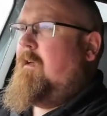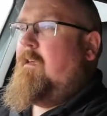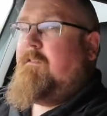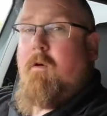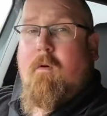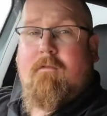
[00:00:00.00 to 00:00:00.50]

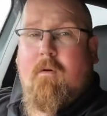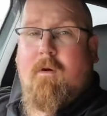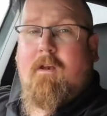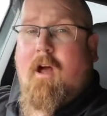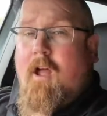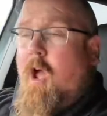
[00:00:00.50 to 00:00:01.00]
So
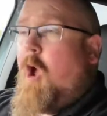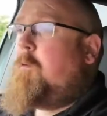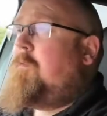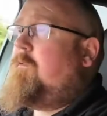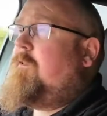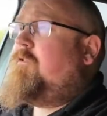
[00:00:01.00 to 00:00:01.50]
everyone, I
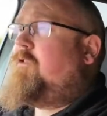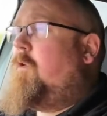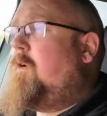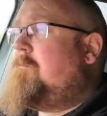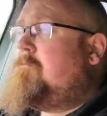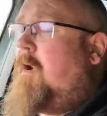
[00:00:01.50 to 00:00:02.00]
hope you've
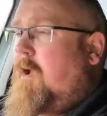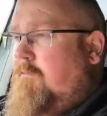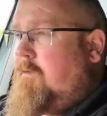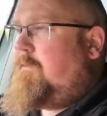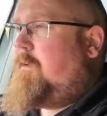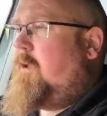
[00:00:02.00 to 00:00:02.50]
enjoyed my
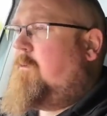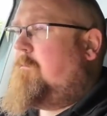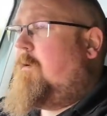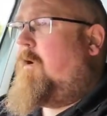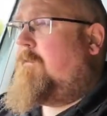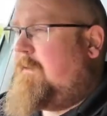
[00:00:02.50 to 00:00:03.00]
review
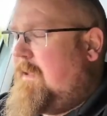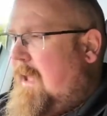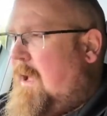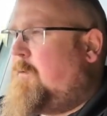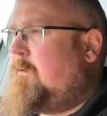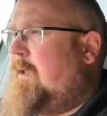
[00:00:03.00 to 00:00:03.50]
of the
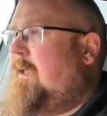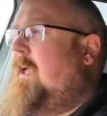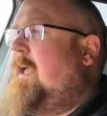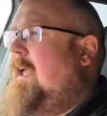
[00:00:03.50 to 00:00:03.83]
Audi